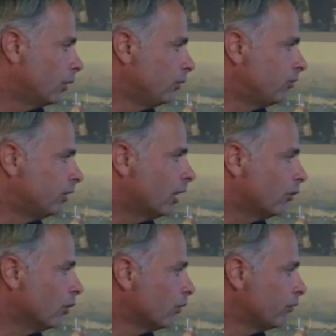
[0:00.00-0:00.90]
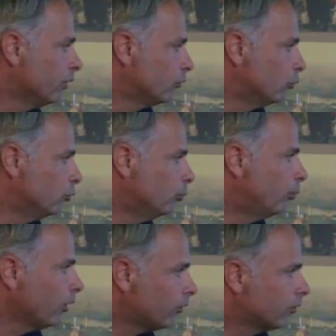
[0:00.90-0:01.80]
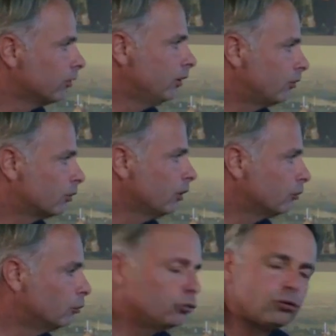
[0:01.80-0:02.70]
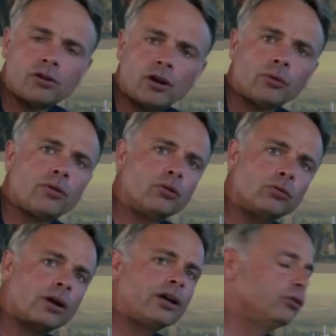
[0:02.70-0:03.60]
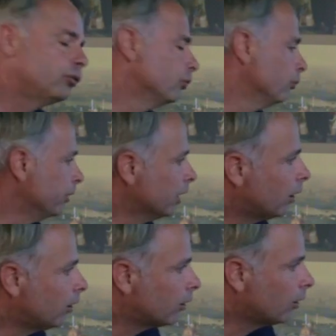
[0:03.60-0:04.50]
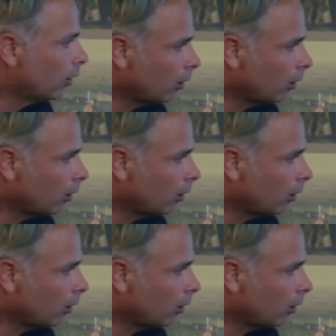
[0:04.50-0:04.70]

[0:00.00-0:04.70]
We still have a lot of things to do, but it's cool to share with you where we are